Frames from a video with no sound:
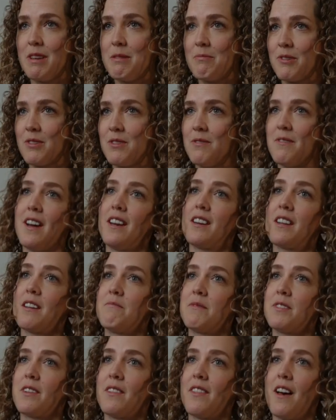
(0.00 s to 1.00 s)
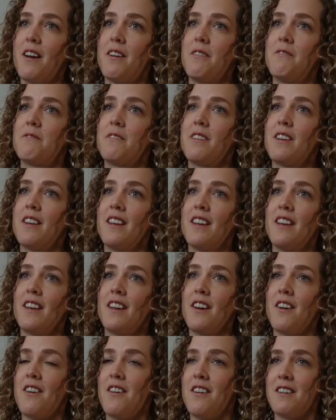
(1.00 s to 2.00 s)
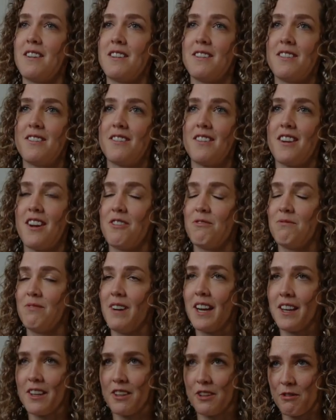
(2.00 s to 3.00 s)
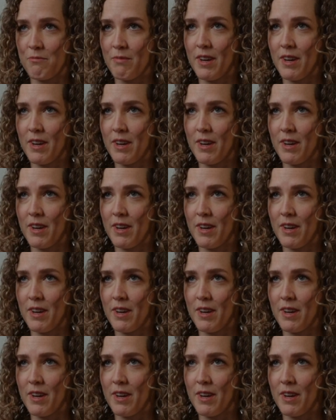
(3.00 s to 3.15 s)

people who I'd come to love on a regular